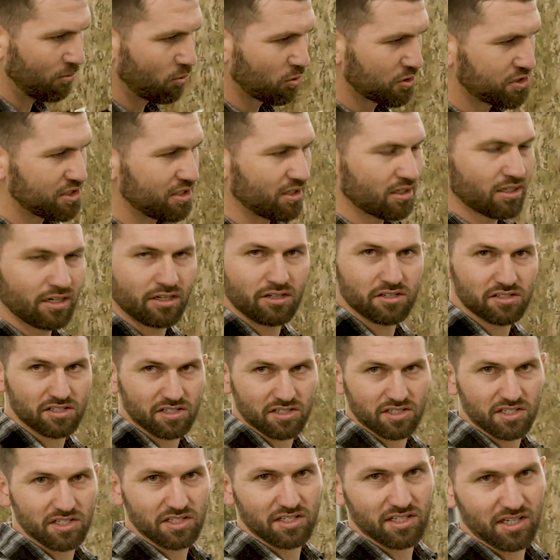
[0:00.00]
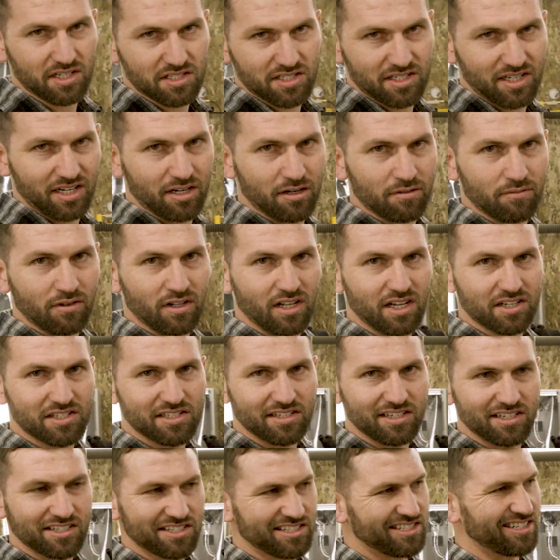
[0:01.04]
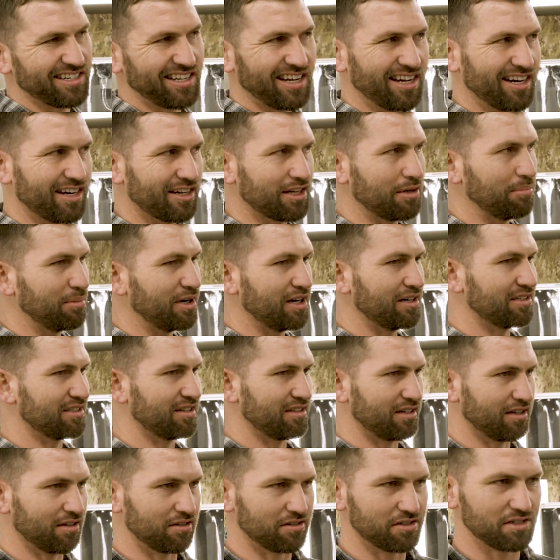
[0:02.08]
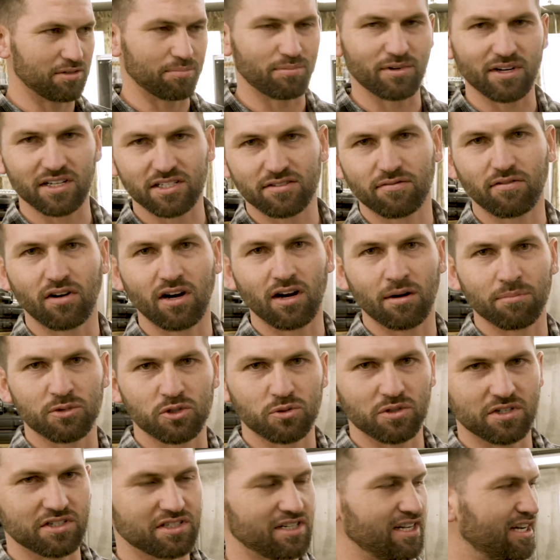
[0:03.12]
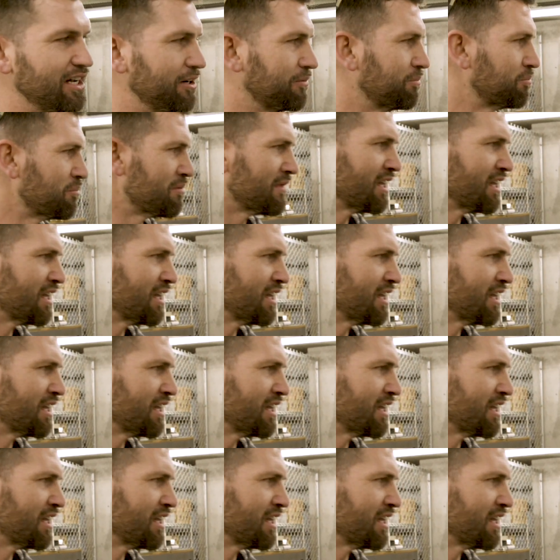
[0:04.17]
we're still gonna use the CCI standard velocity just to kind of compare it to the other suppressed firearms we just had.